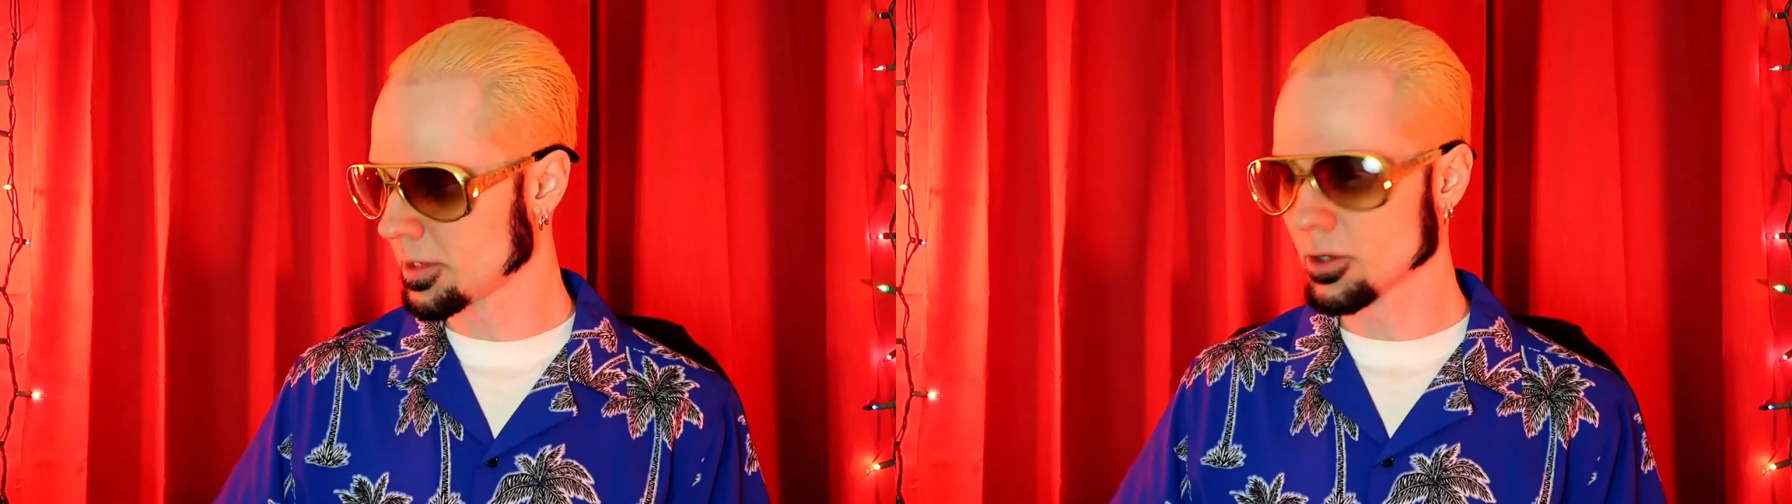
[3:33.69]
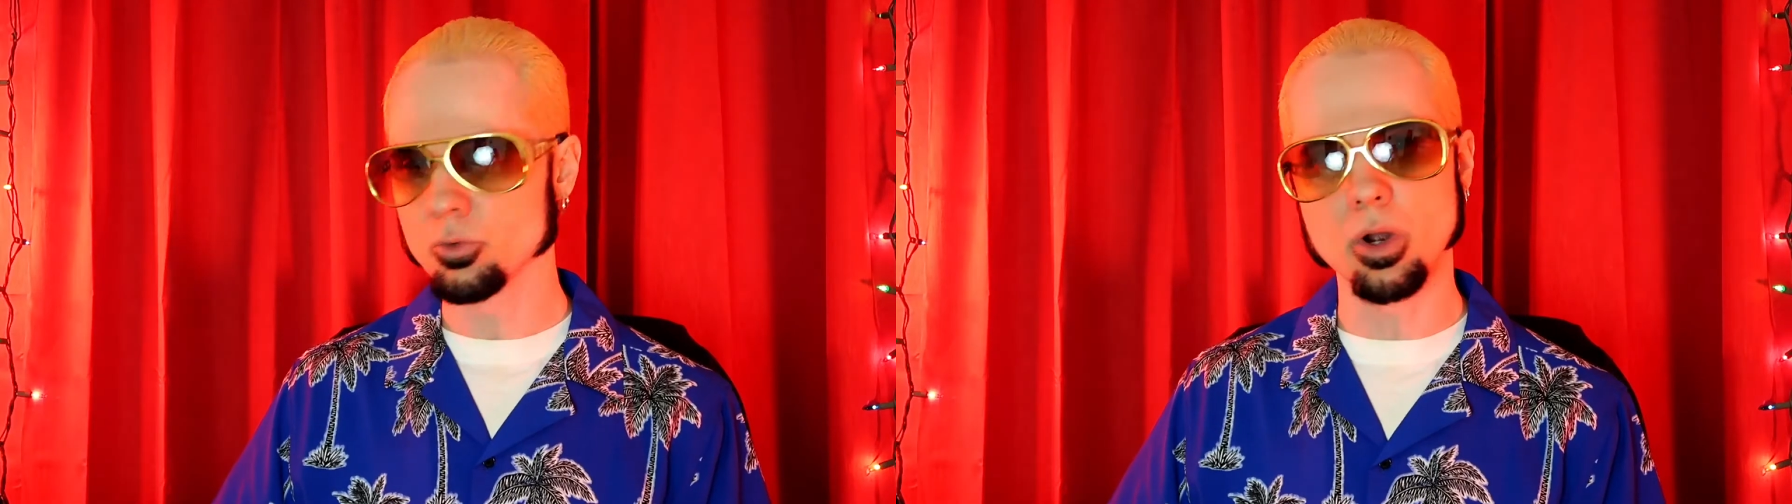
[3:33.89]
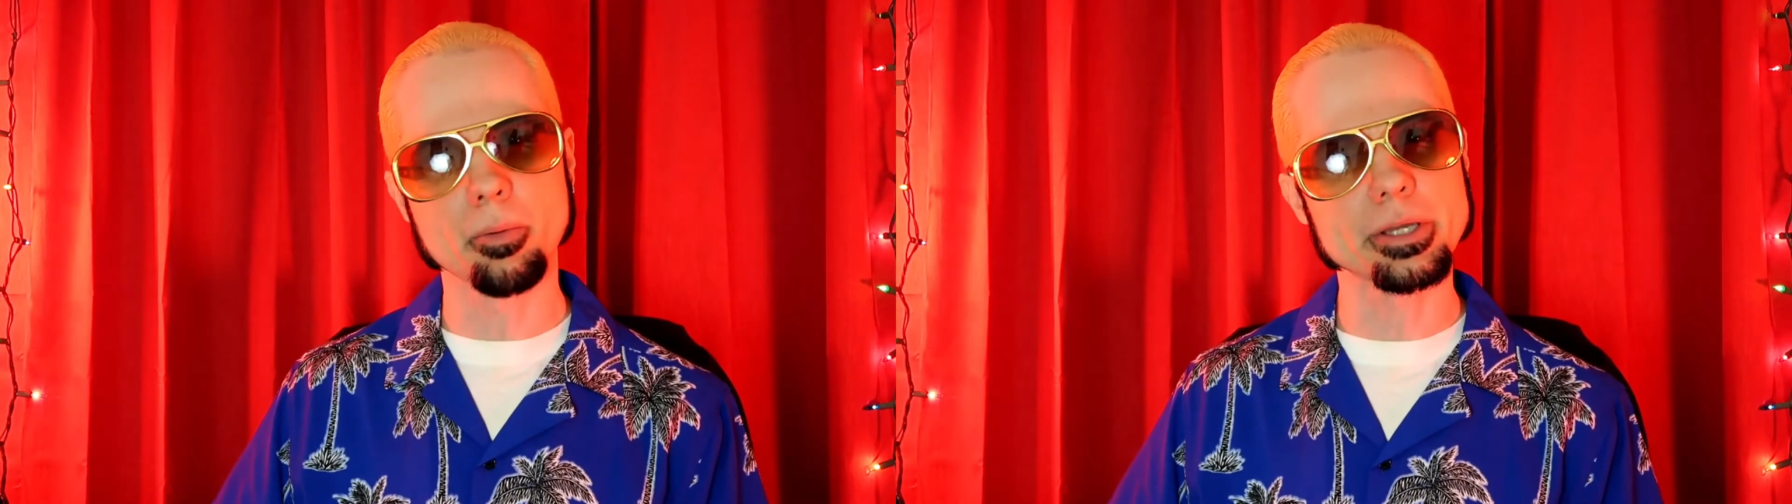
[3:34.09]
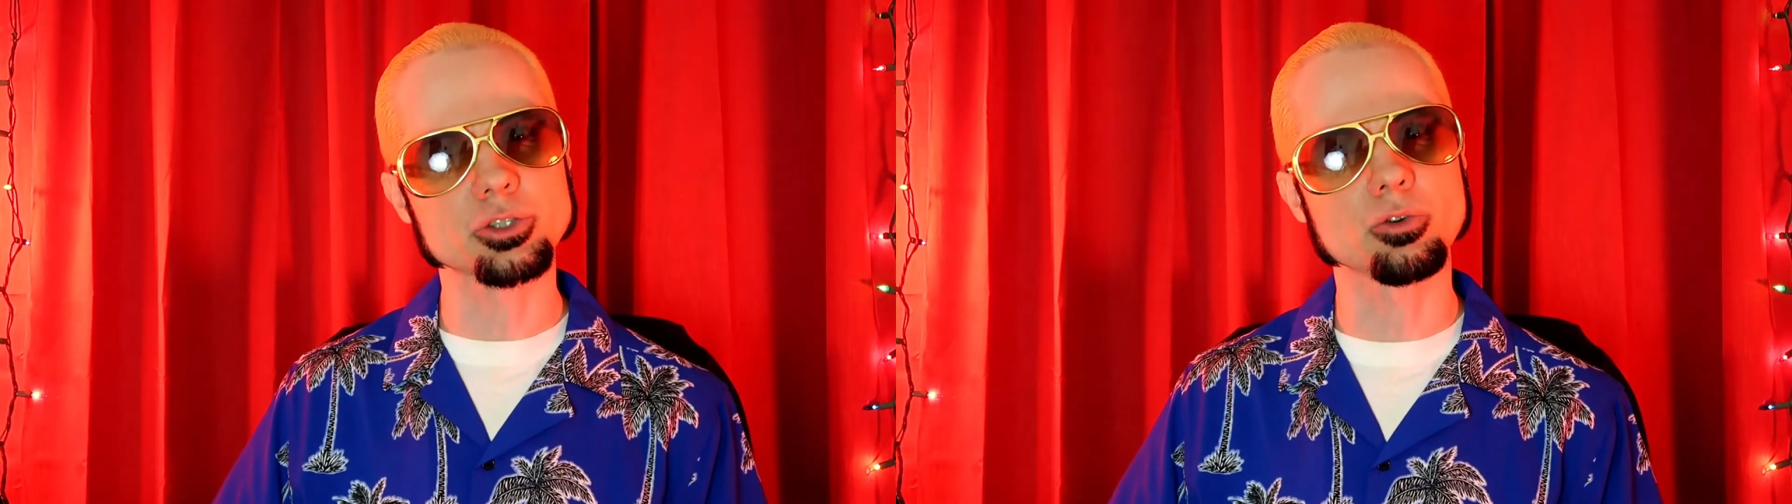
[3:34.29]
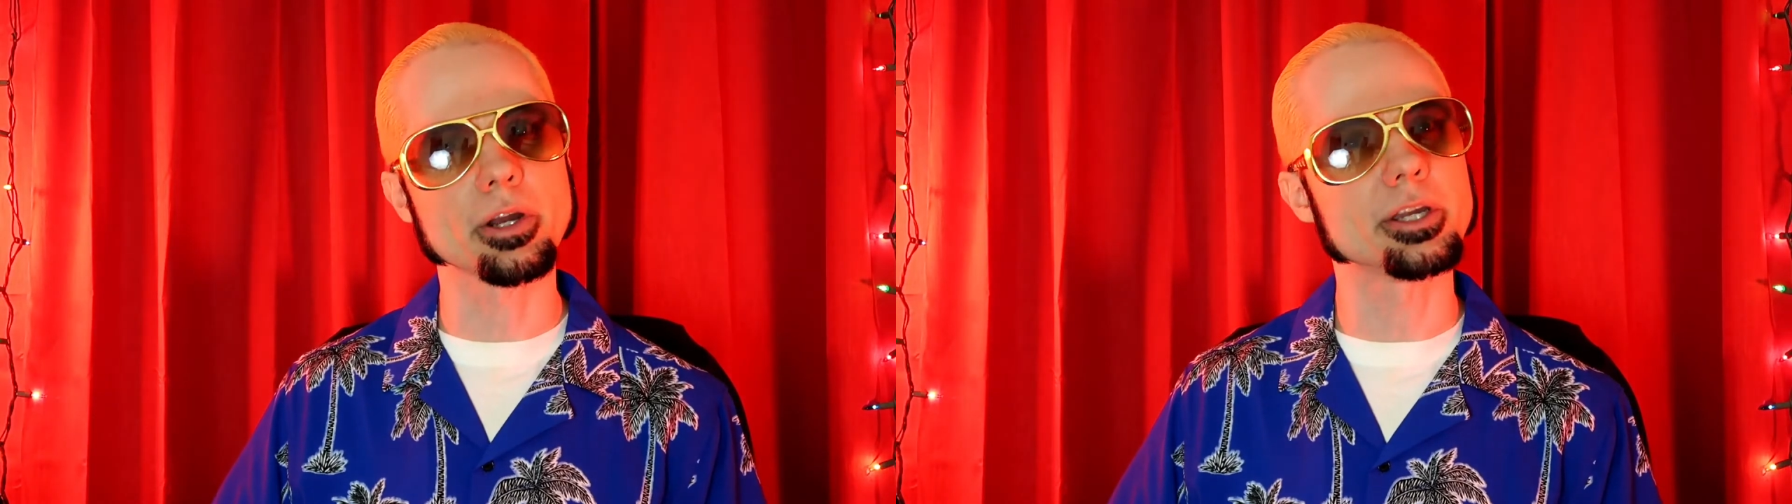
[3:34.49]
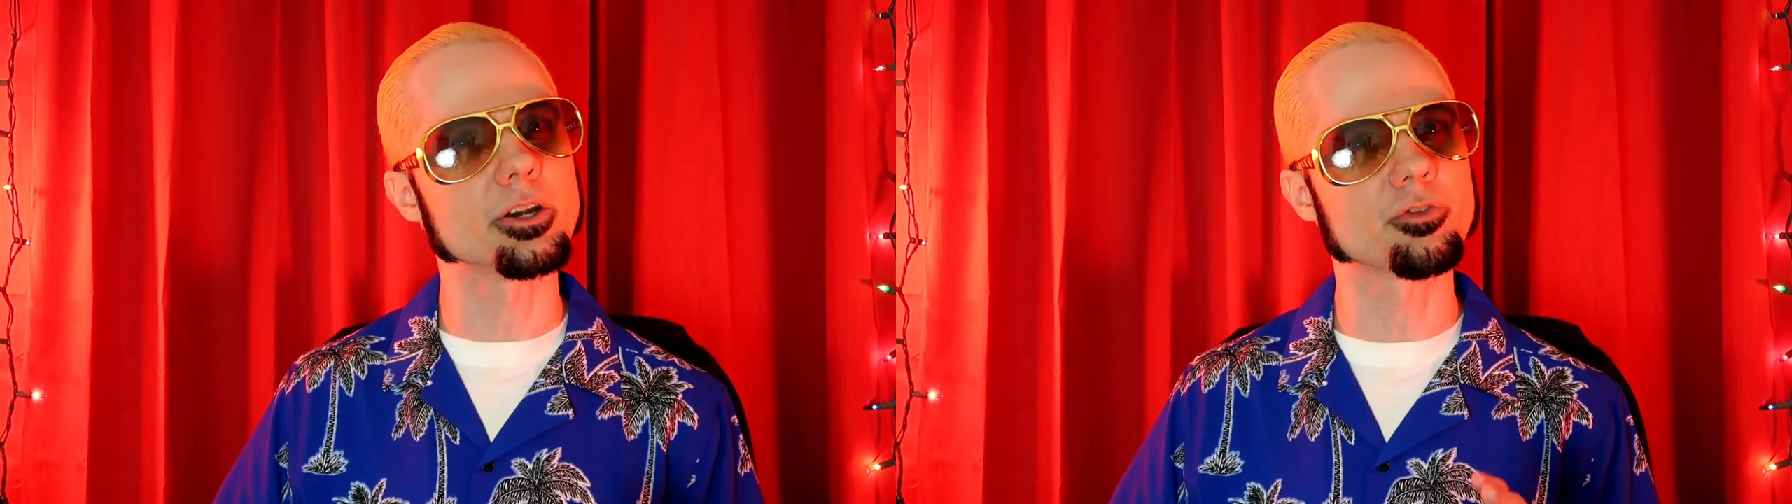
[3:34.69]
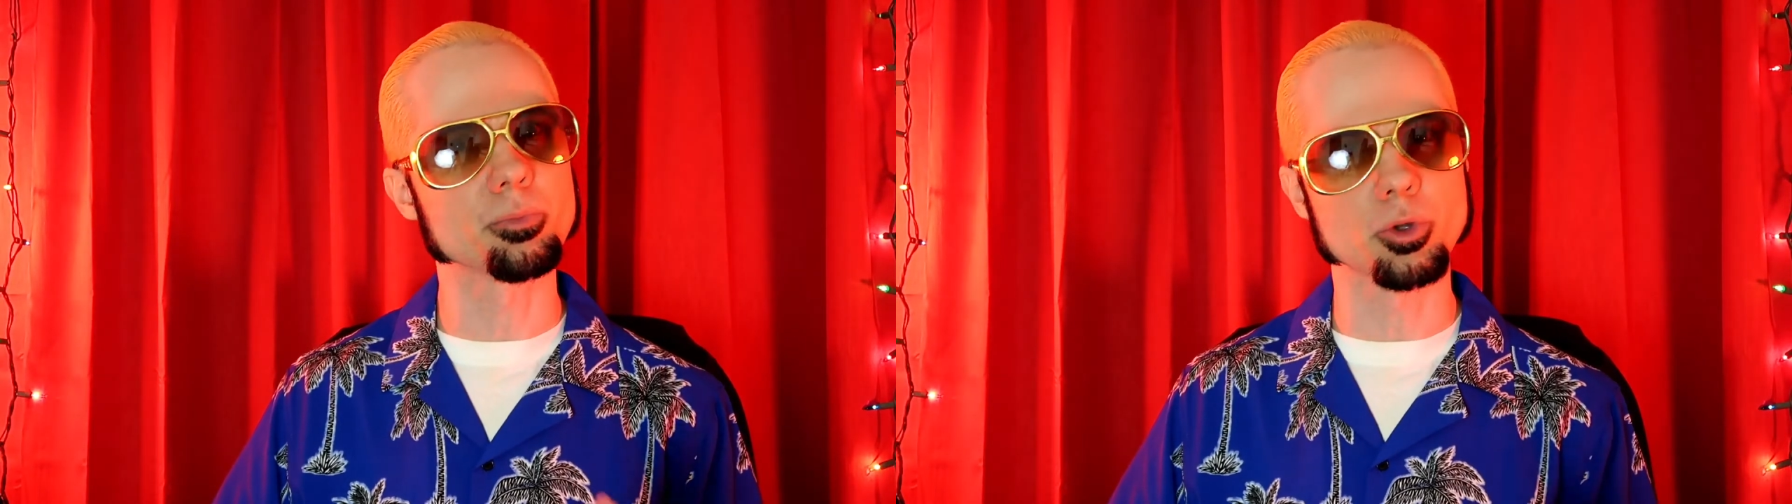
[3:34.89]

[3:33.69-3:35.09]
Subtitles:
Rob S. Gray here from the